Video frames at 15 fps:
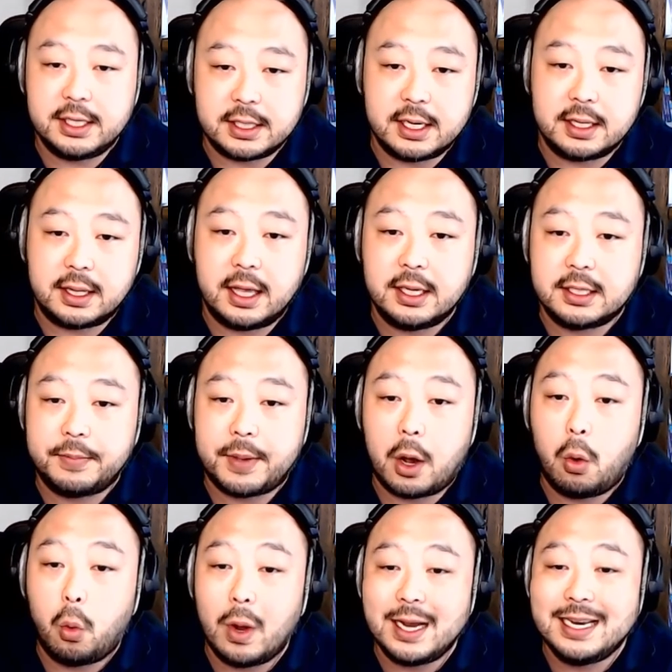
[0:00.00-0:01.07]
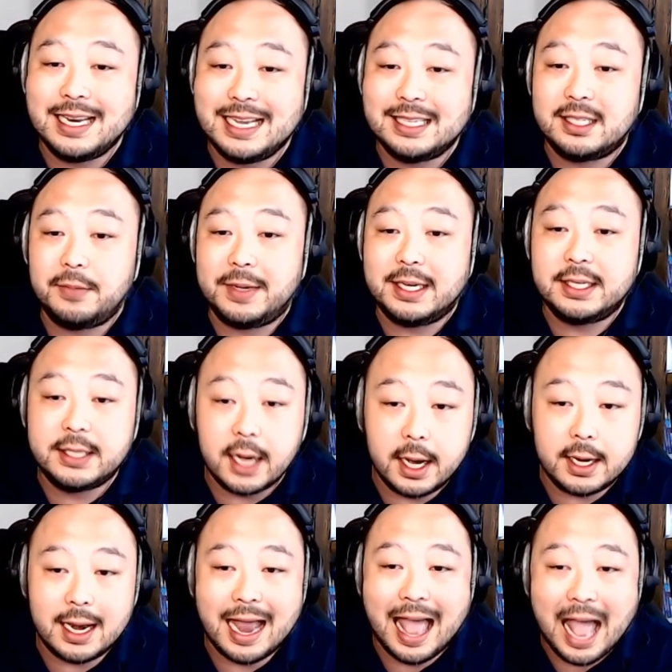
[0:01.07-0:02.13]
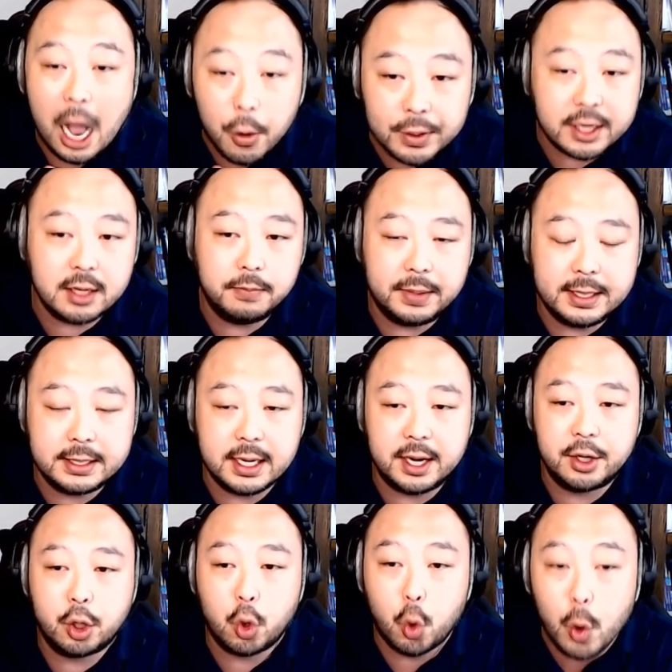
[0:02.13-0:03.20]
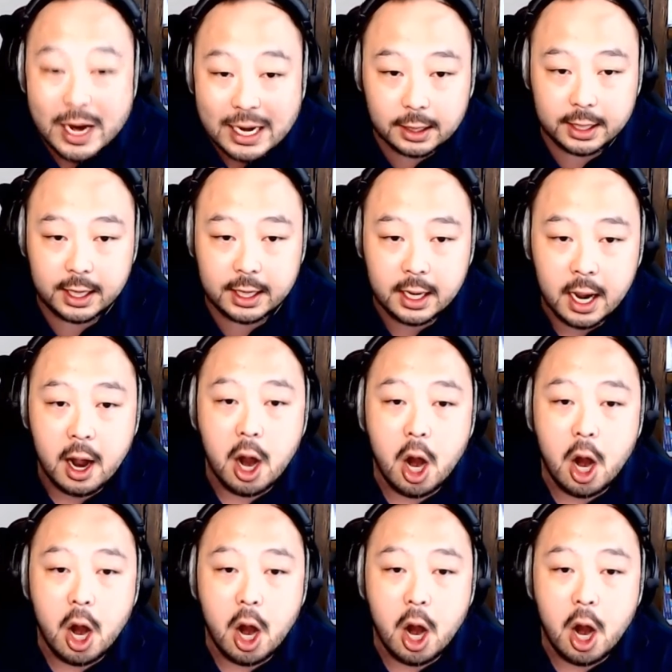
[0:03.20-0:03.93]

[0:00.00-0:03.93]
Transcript: and it thinks about what needs to be done and how it can be done quickly